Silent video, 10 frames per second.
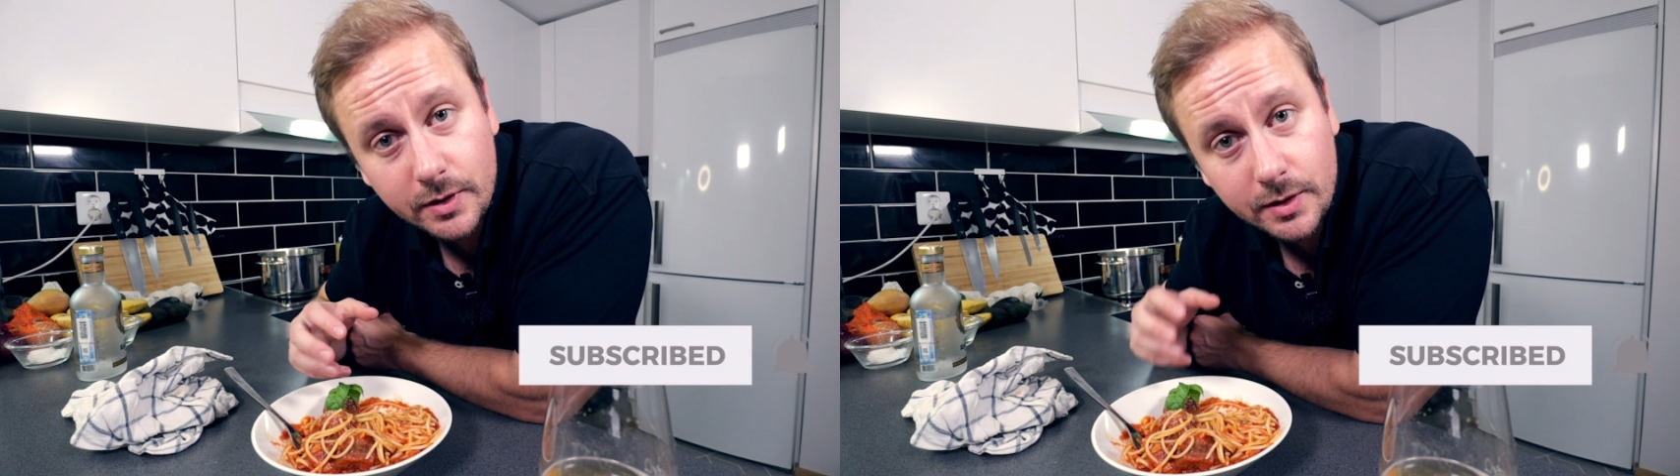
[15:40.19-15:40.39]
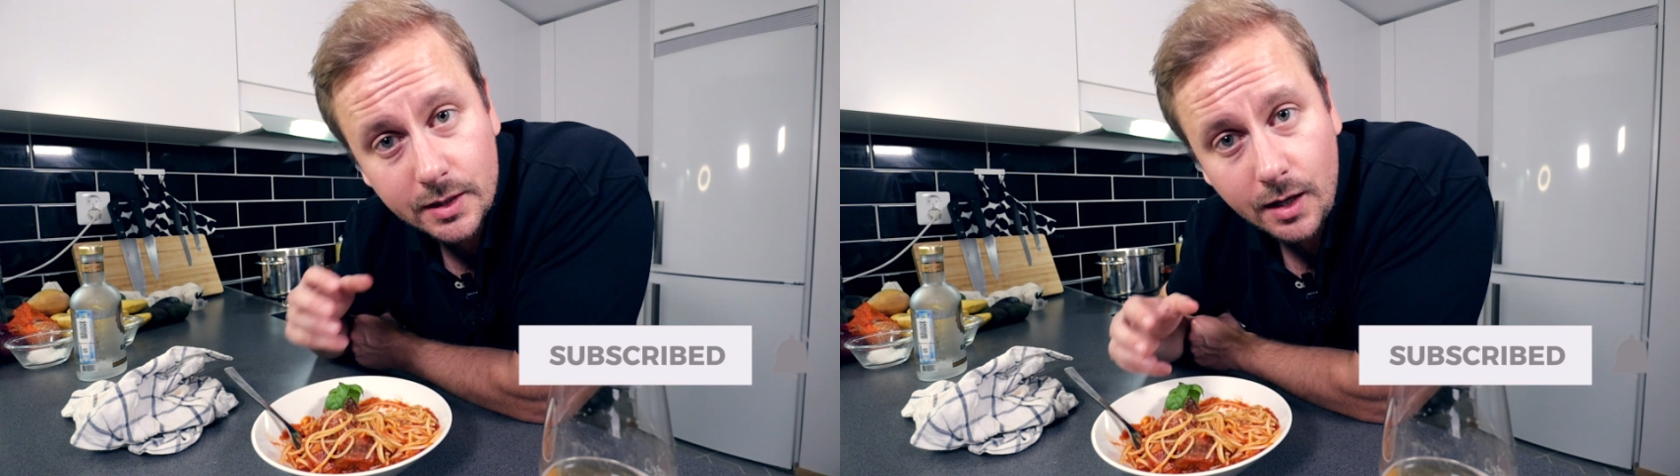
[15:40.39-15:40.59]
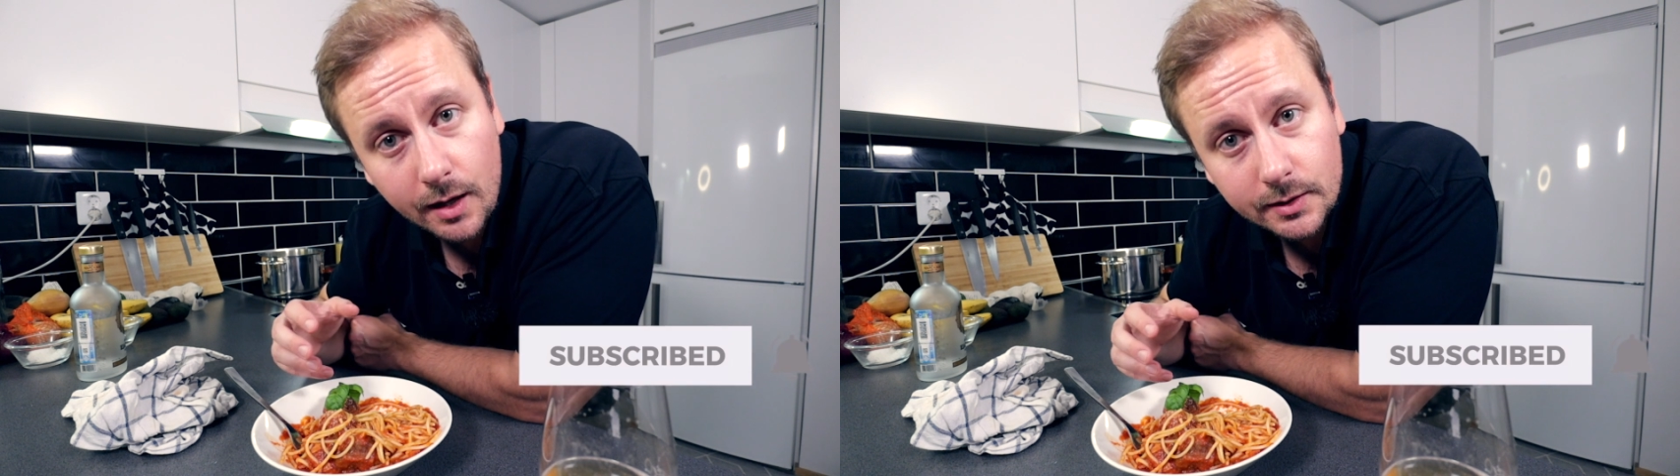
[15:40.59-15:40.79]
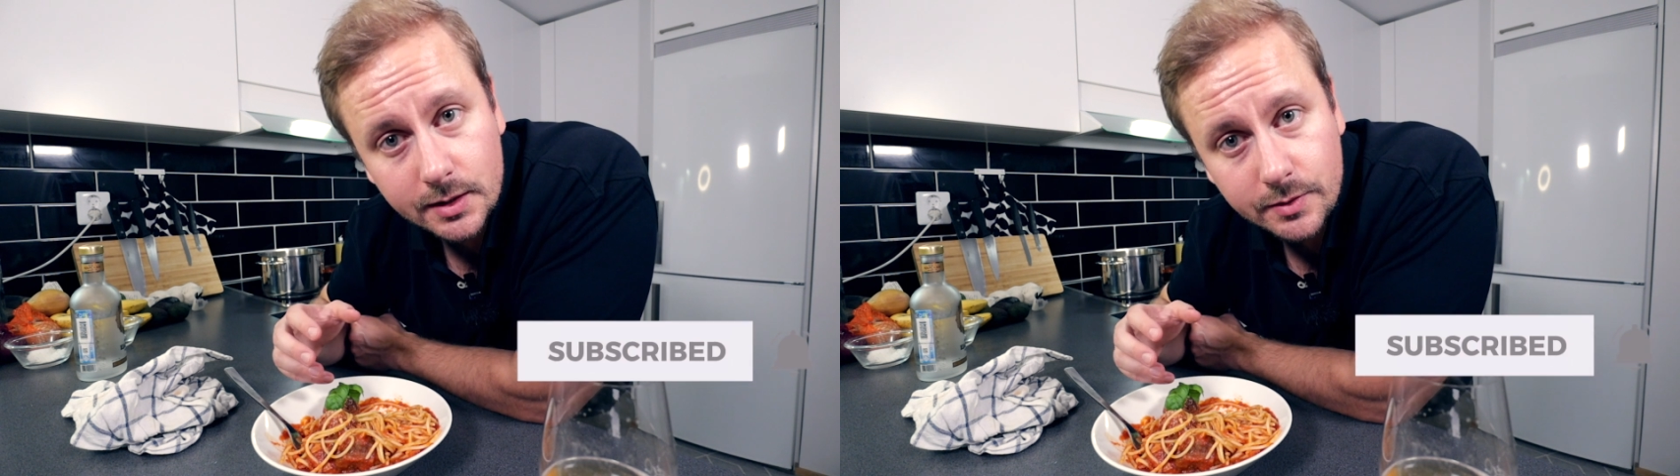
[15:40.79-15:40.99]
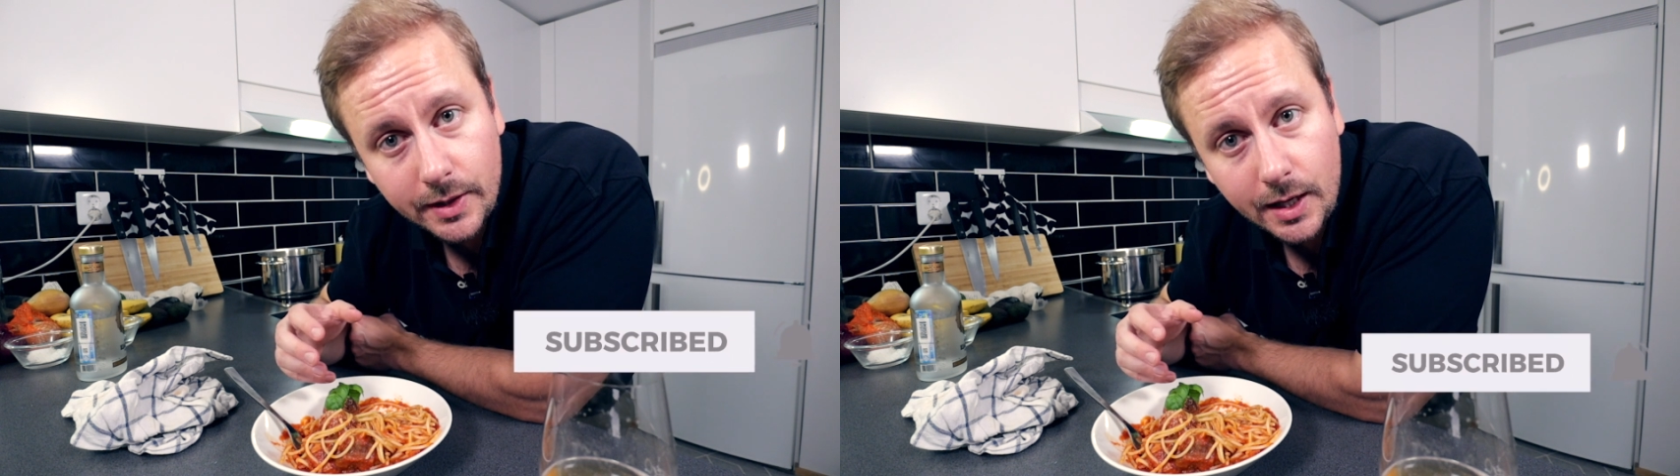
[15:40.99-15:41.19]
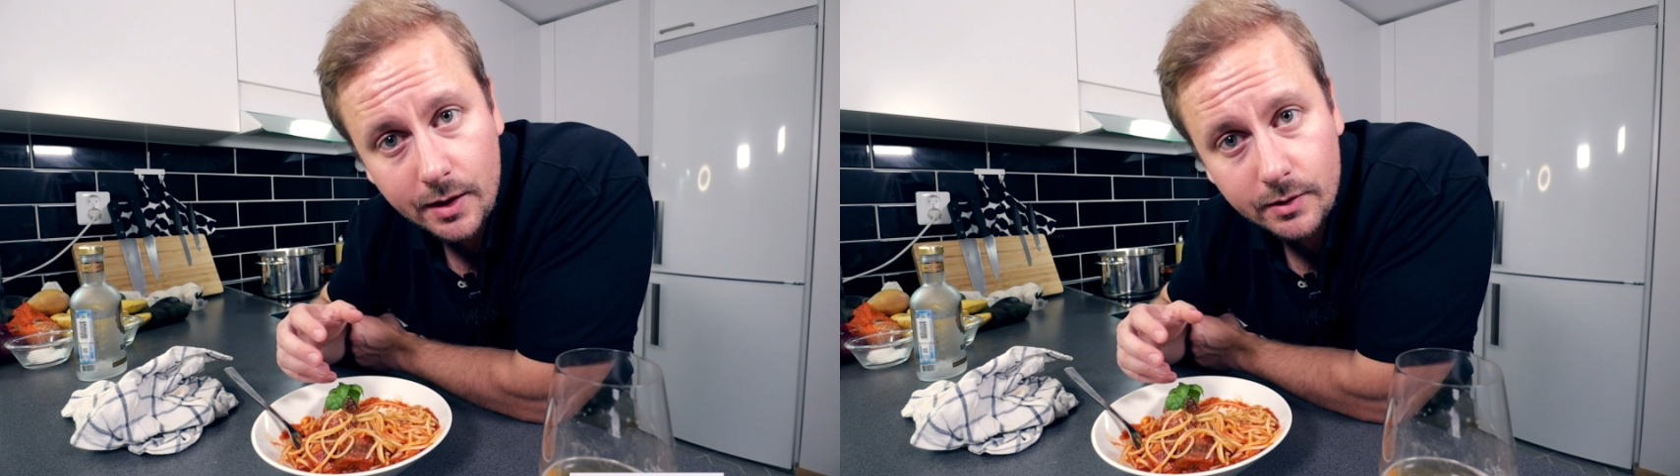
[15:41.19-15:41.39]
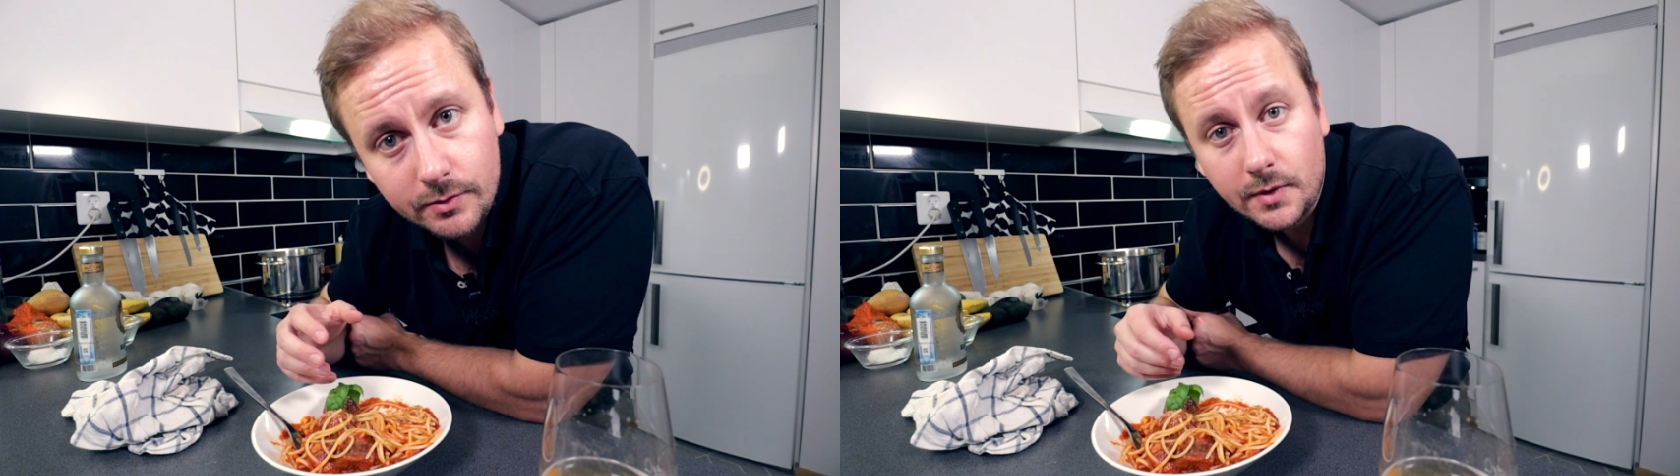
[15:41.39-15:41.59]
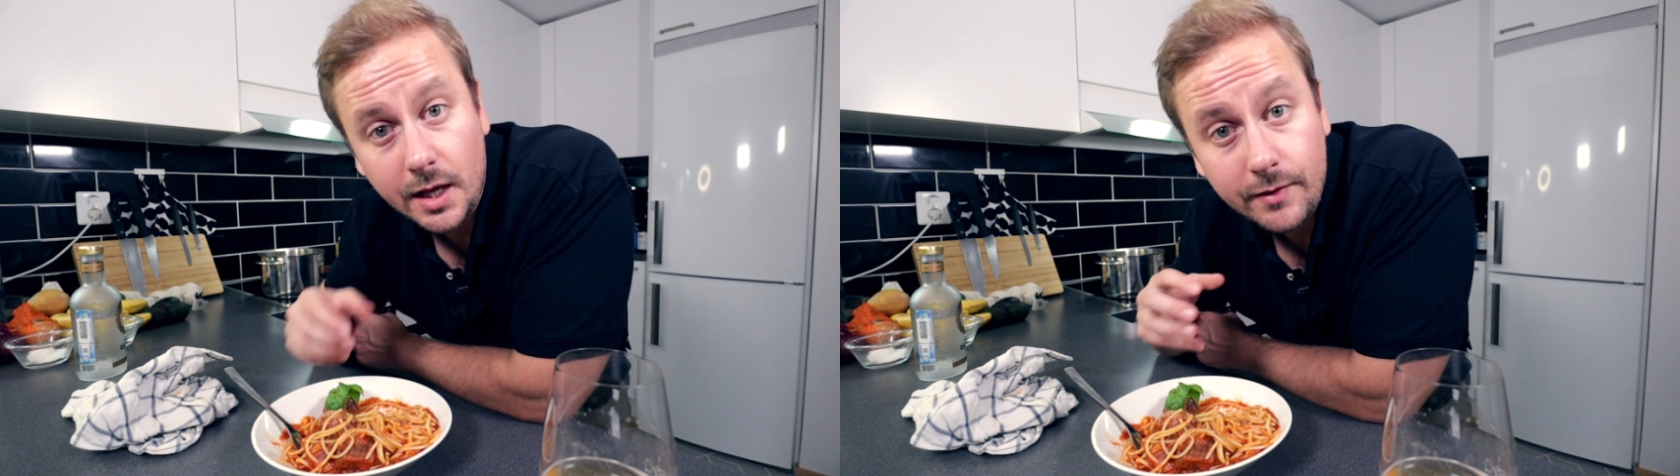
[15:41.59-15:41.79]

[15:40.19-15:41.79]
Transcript: you did like this video.